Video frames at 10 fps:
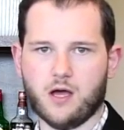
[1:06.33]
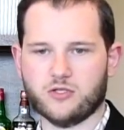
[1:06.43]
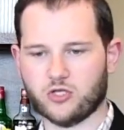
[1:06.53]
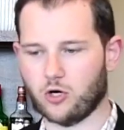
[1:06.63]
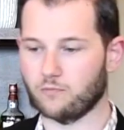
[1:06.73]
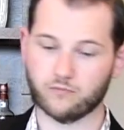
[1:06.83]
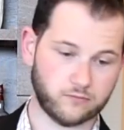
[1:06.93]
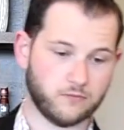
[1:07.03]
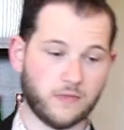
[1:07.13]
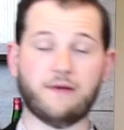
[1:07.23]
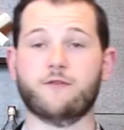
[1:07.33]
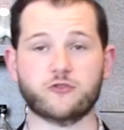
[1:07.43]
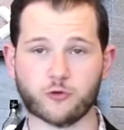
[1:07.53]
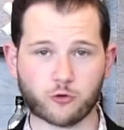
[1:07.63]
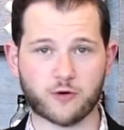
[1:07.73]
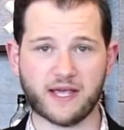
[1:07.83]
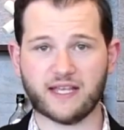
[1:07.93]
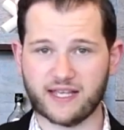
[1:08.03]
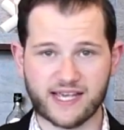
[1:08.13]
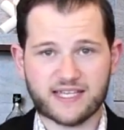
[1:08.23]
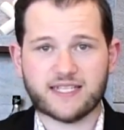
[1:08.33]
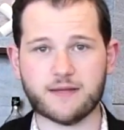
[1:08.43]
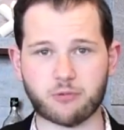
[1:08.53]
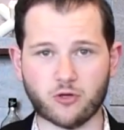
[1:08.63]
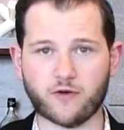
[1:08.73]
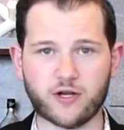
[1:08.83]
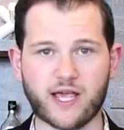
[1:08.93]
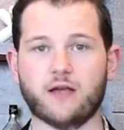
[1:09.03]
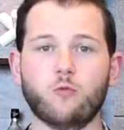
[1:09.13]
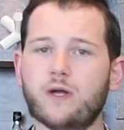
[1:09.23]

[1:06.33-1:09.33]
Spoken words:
So, first drink we're gonna make is a Boulevardier.